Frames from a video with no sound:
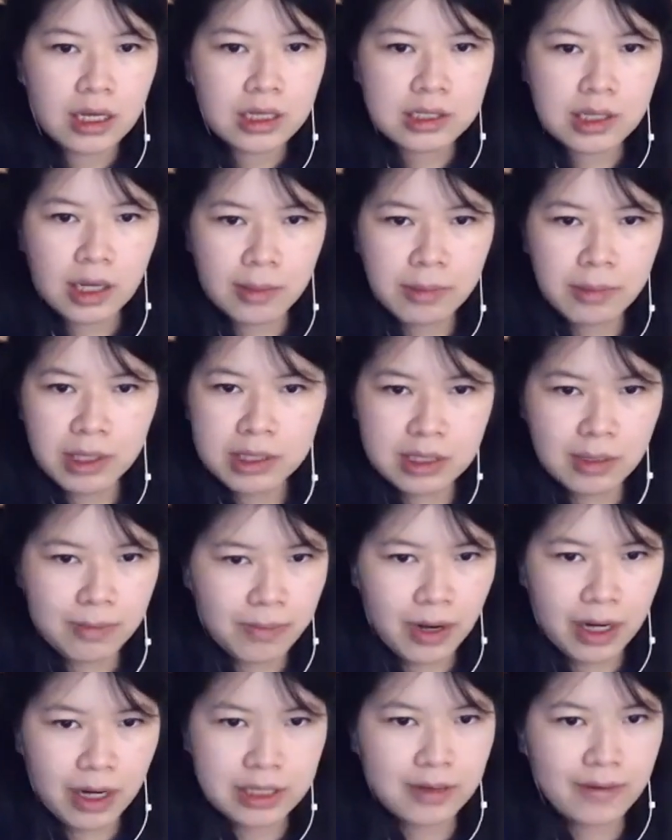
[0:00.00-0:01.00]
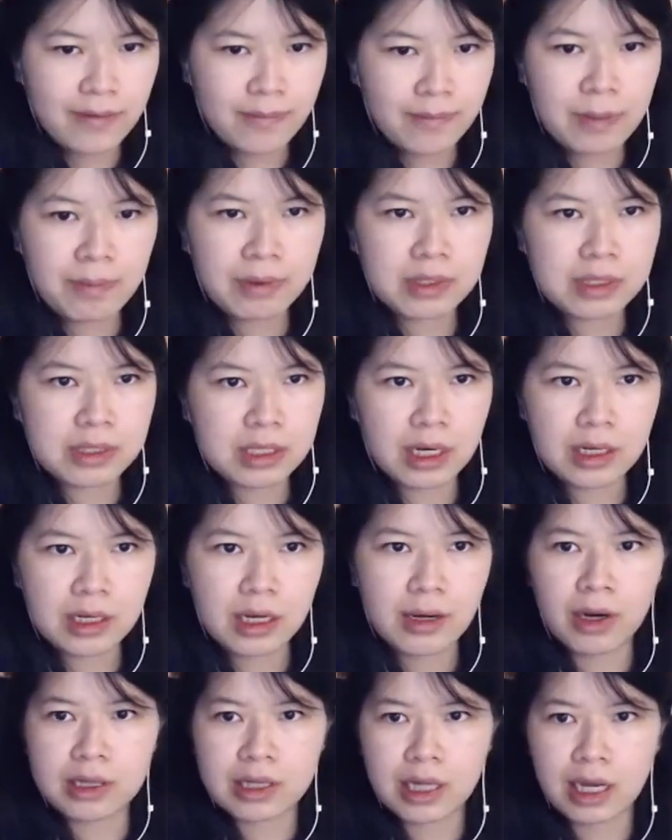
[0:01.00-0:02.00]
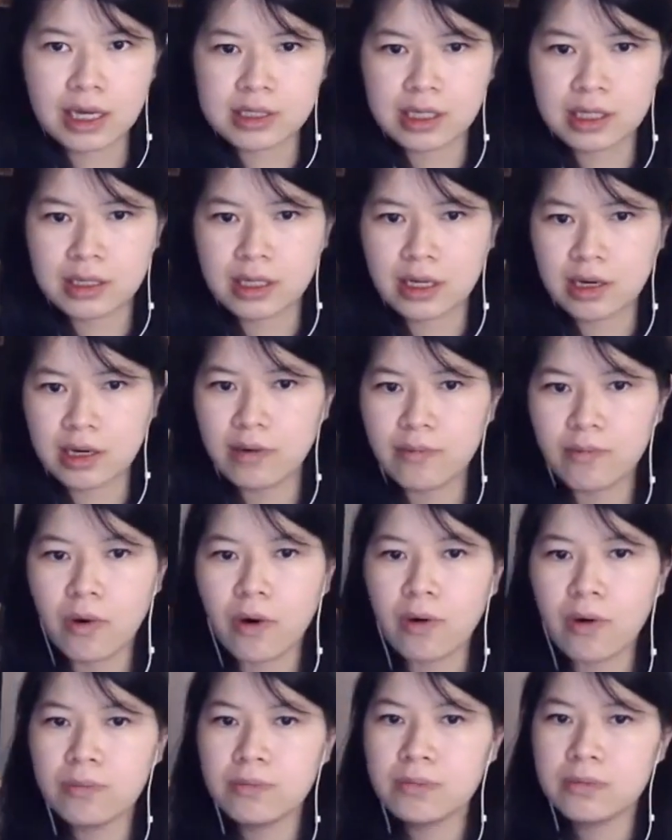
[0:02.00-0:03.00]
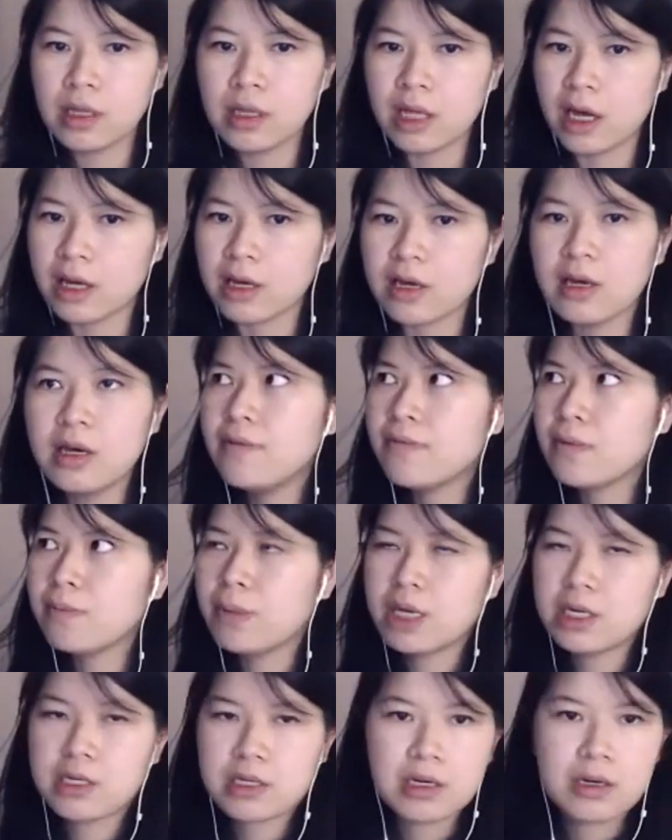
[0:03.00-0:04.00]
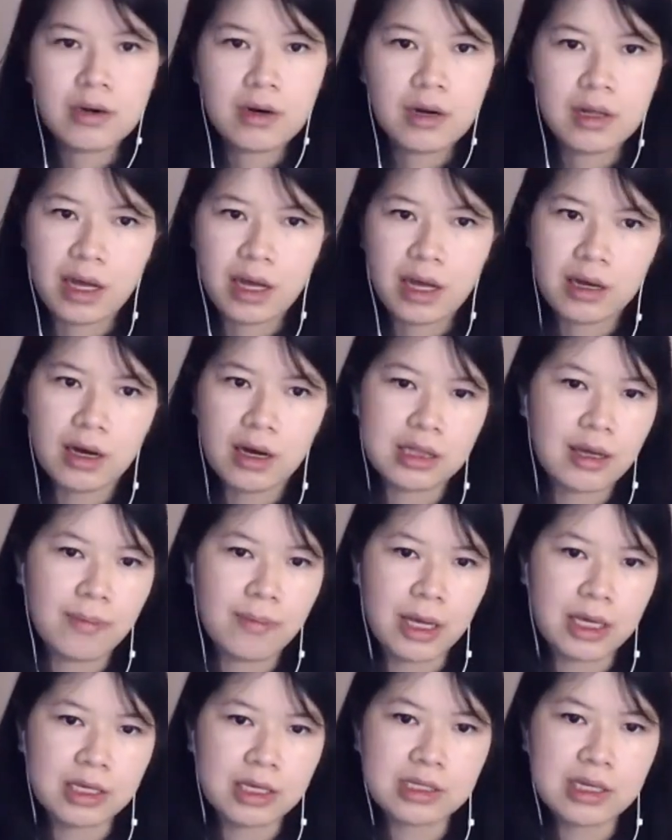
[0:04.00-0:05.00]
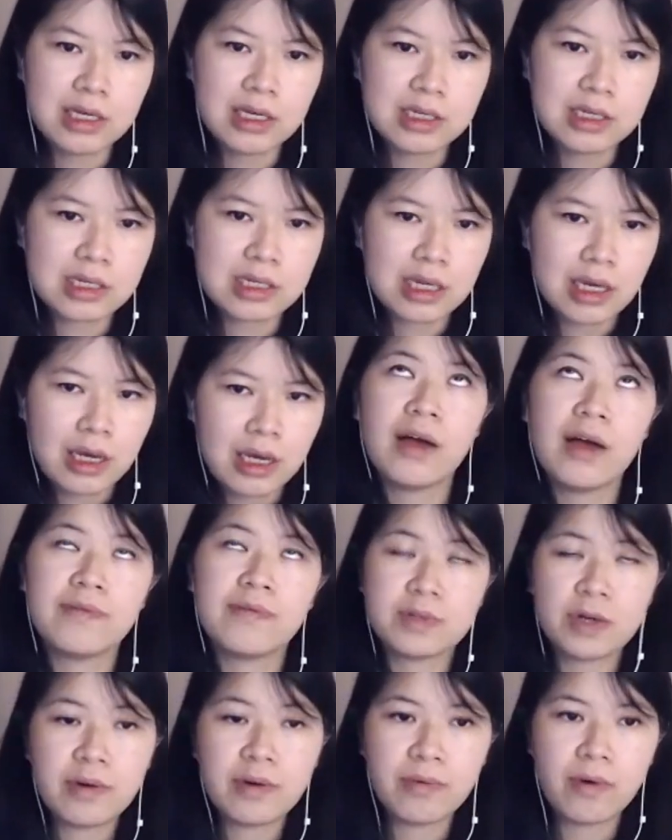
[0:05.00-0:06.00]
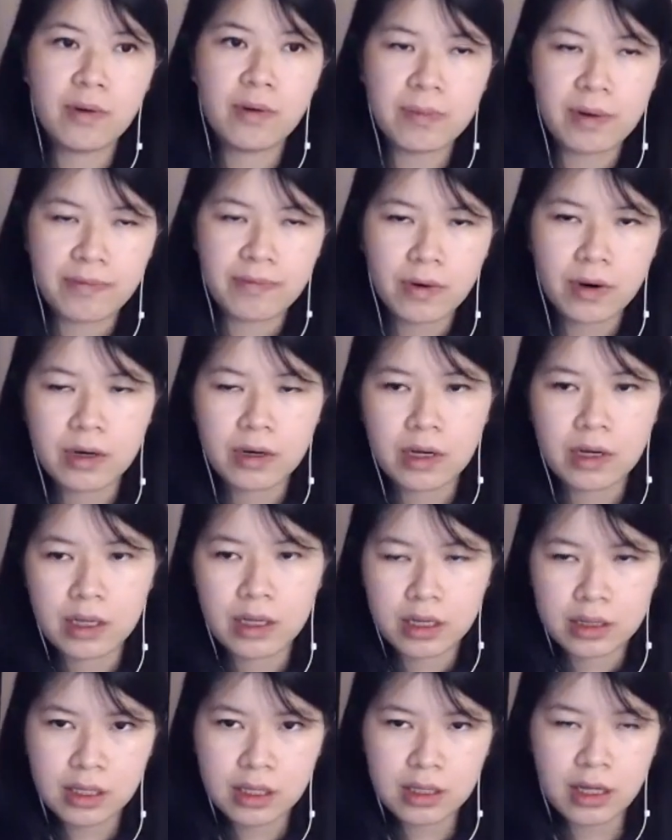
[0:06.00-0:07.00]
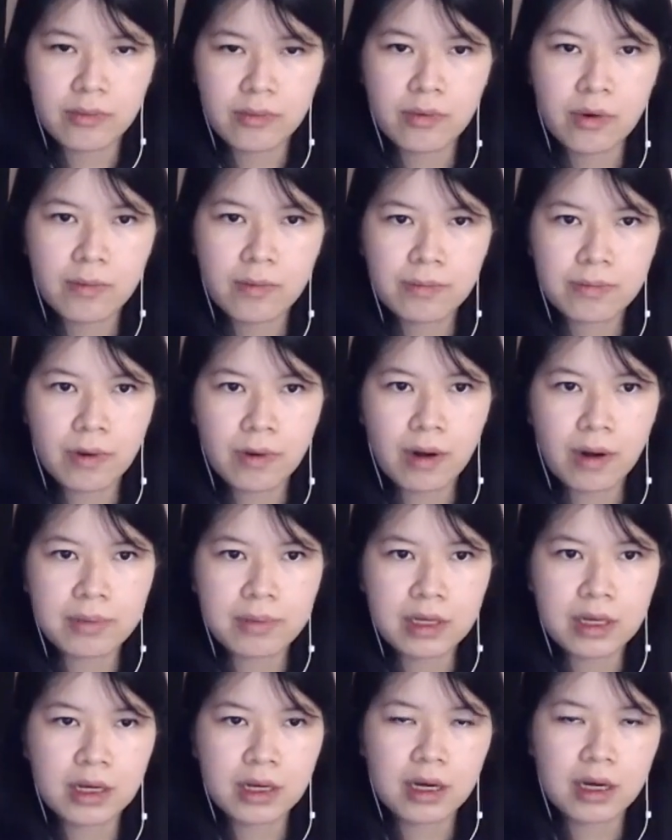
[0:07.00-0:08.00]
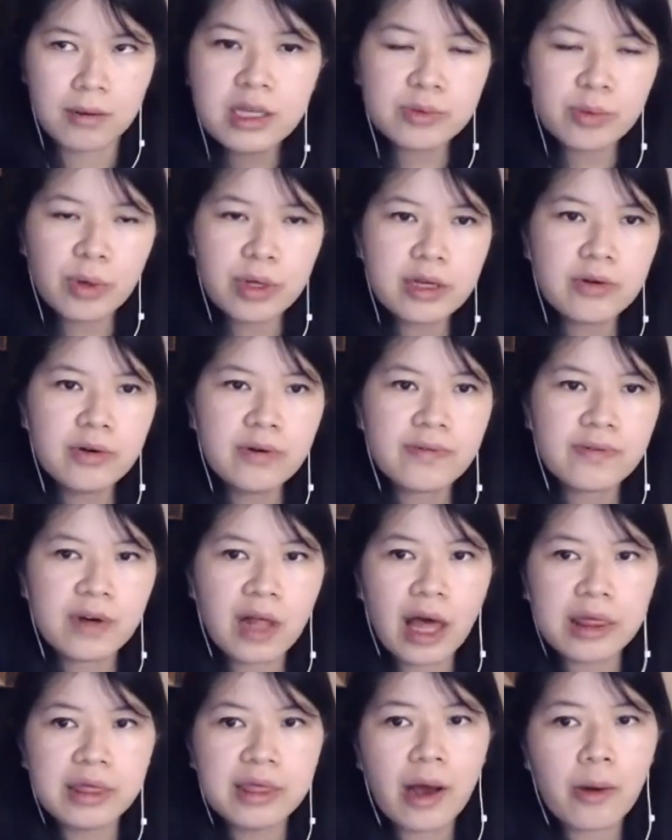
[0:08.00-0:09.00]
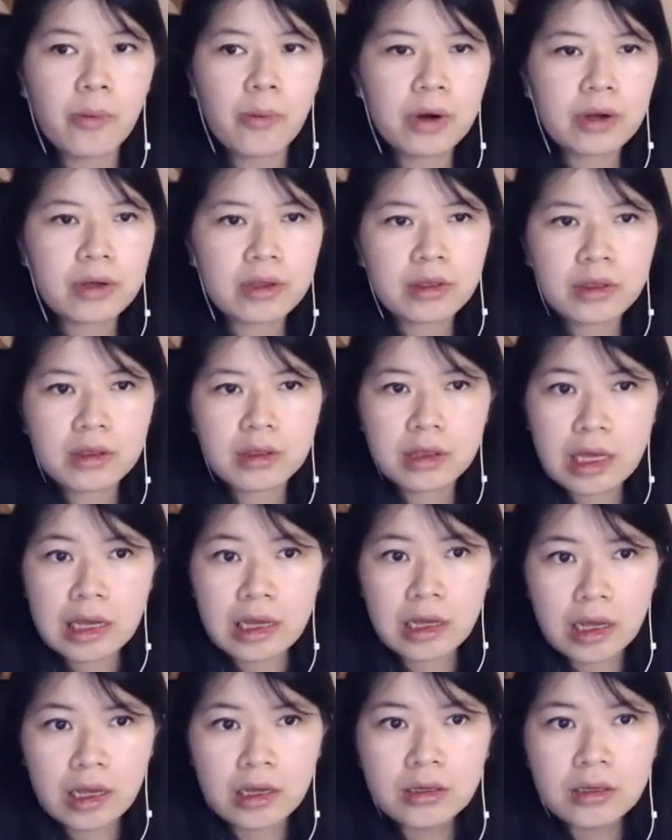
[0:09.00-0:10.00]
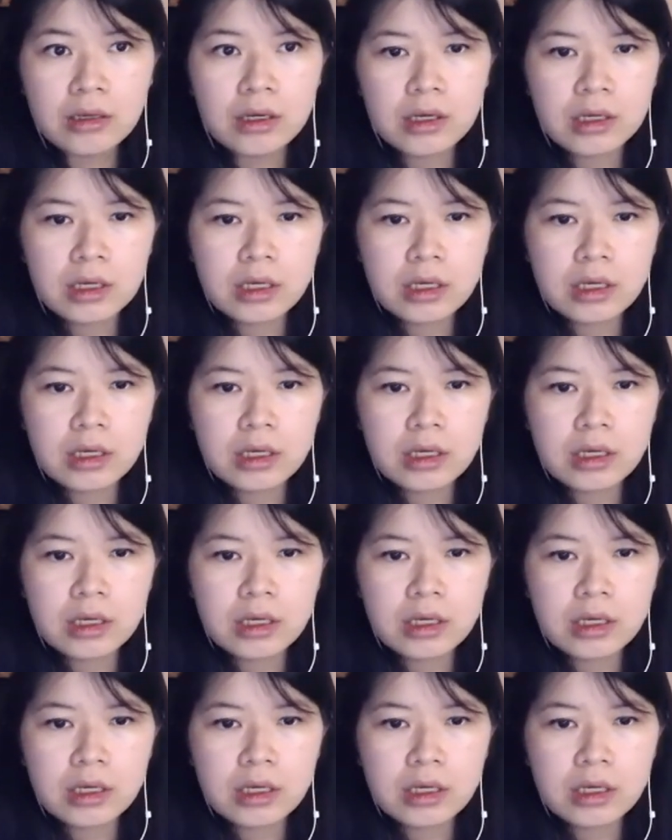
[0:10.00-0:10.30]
So I'm not surprised if people start monetizing their Roam like information or like databases. I've tried Roam before, and I think like Roam probably is really good for like network thinking.